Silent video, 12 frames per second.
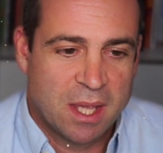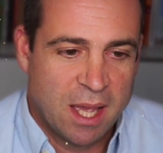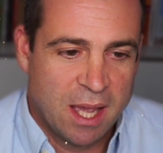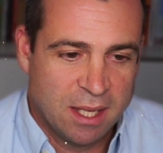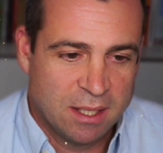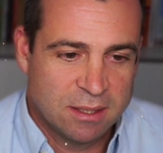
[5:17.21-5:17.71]

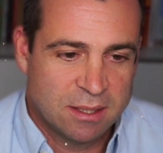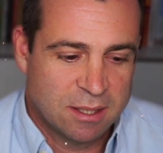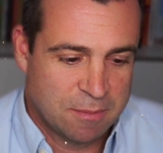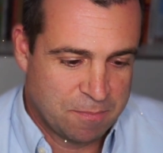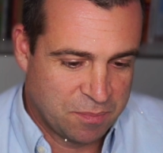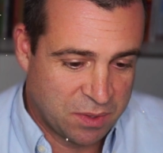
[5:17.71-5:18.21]
and
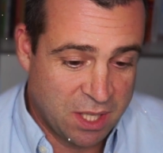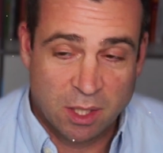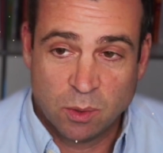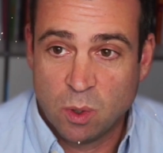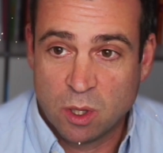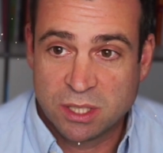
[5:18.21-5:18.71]
that
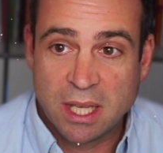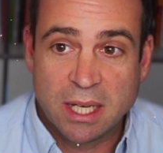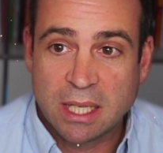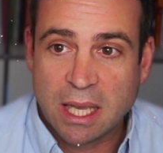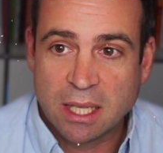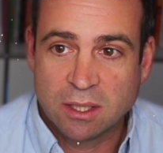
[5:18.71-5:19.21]
was
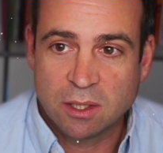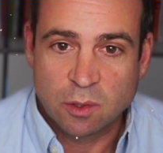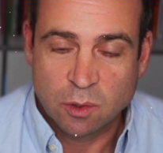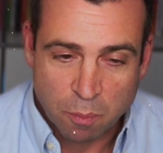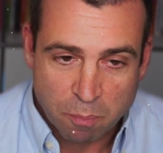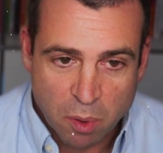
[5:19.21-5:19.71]
dedicated
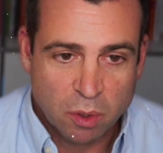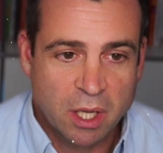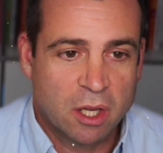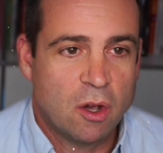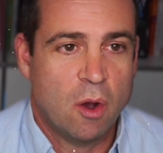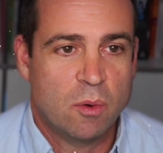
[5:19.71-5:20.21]
to book a
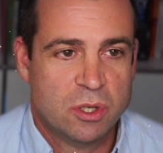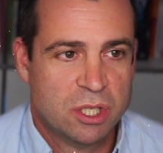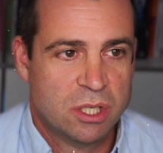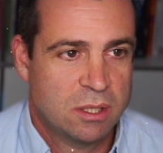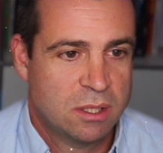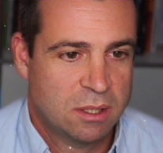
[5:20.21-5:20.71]
coach
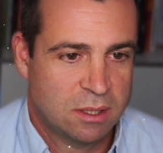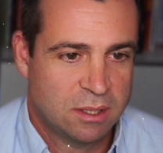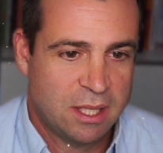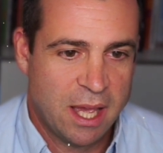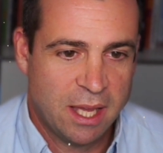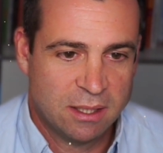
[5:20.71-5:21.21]

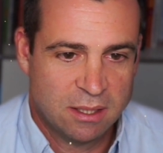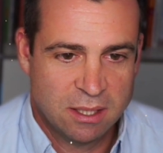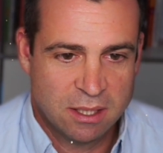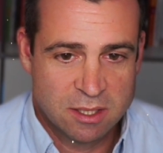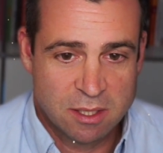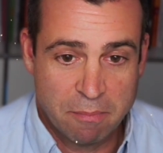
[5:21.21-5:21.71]
that
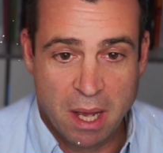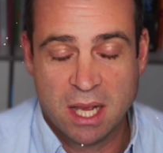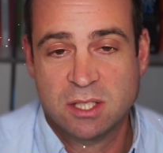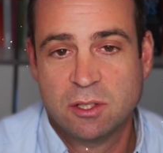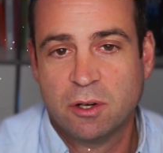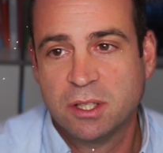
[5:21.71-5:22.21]
is a
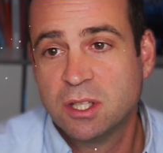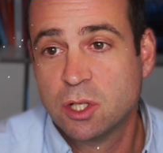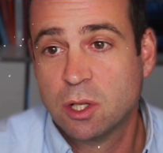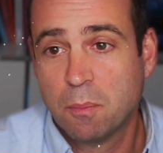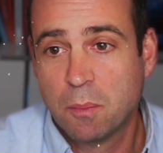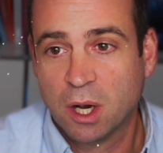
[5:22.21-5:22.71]
master at
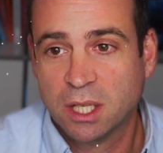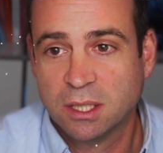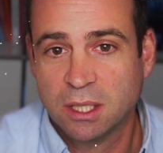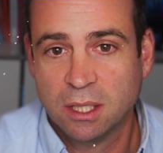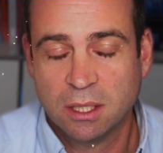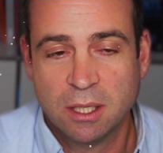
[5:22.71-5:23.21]
digital
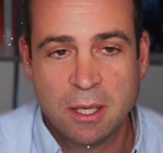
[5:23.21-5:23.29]
marketing,